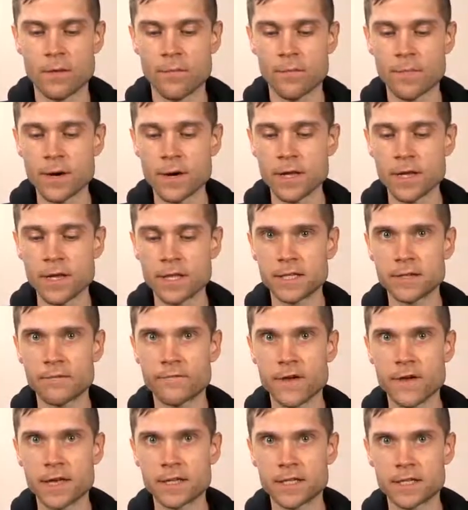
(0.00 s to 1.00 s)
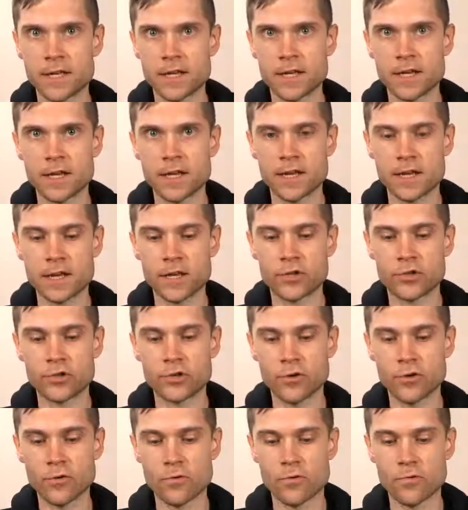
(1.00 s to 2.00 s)
But it's a fascinating
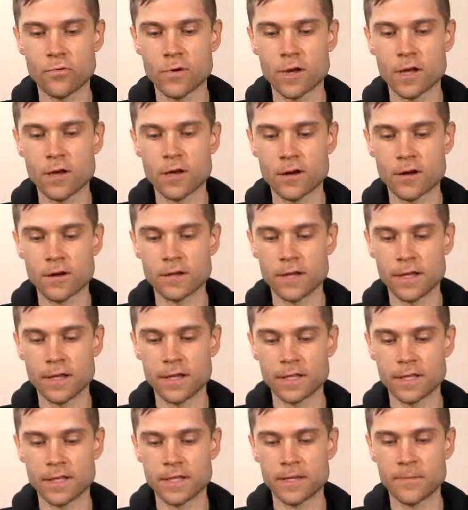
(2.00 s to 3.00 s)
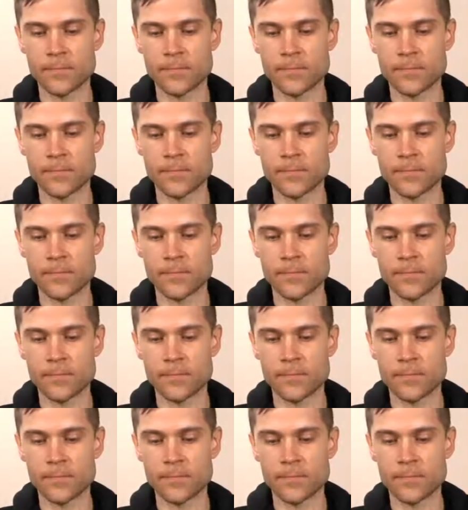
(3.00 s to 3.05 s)
intro regardless,